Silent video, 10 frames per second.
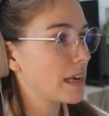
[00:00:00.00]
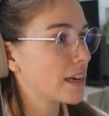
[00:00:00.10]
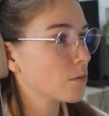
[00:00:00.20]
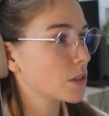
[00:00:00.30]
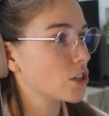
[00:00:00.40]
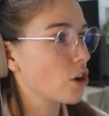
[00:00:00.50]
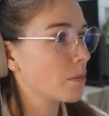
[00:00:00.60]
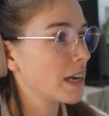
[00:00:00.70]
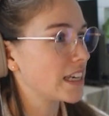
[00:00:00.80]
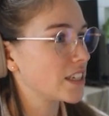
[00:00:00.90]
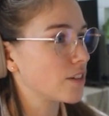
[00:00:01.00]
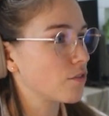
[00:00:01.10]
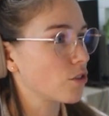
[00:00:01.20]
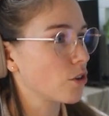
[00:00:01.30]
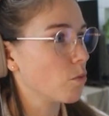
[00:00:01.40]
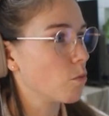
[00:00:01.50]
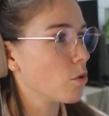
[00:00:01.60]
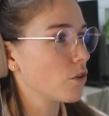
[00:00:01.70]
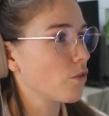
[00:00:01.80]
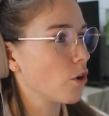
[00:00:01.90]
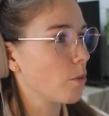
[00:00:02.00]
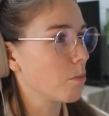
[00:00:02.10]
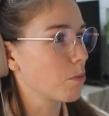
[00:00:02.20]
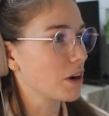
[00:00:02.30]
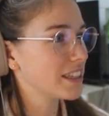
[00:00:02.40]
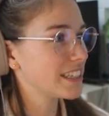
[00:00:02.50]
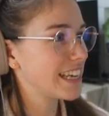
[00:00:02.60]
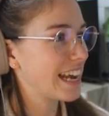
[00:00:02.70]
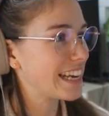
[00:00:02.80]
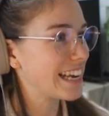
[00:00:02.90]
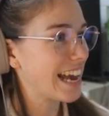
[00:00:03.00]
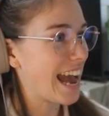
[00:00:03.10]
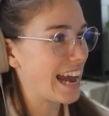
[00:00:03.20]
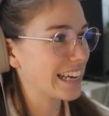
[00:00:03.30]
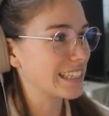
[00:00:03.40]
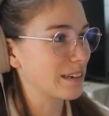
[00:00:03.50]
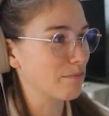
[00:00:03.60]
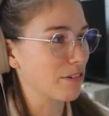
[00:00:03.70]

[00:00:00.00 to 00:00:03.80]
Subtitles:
Megan was nominated for an award for her breathtaking acting